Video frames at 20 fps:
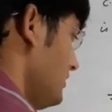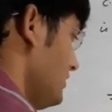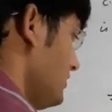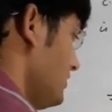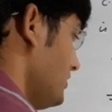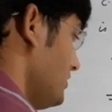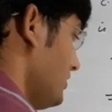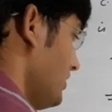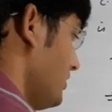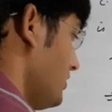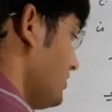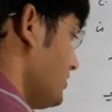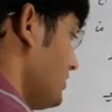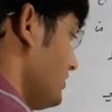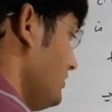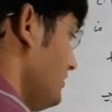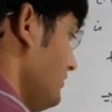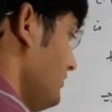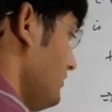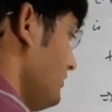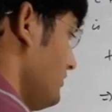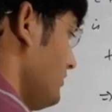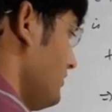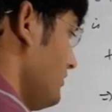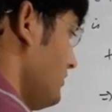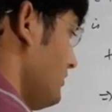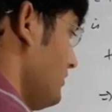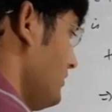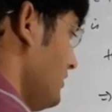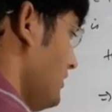solution
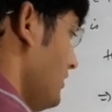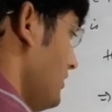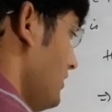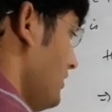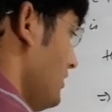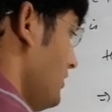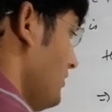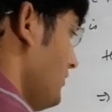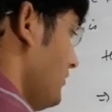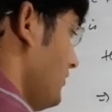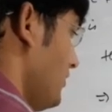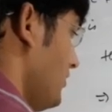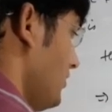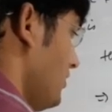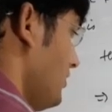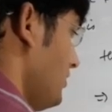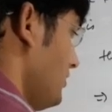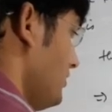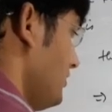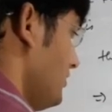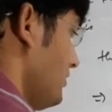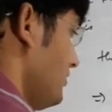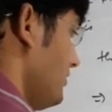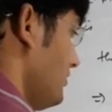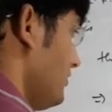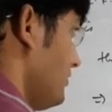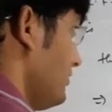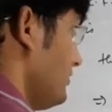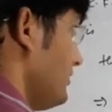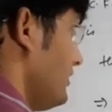for
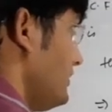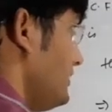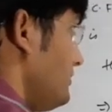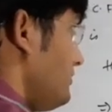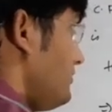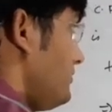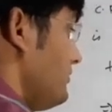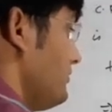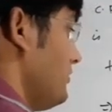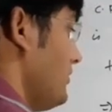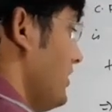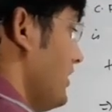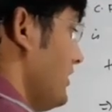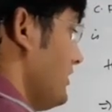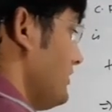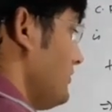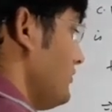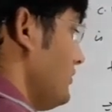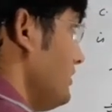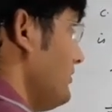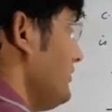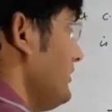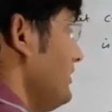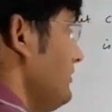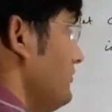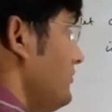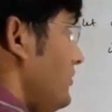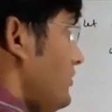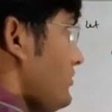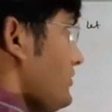this part will be,
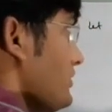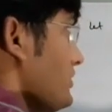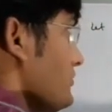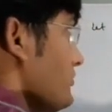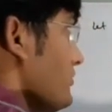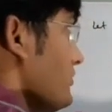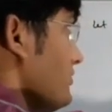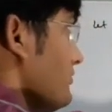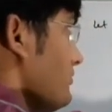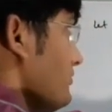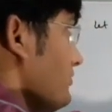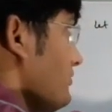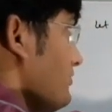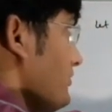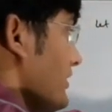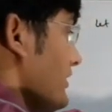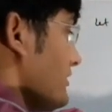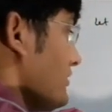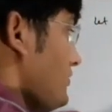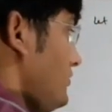for this factor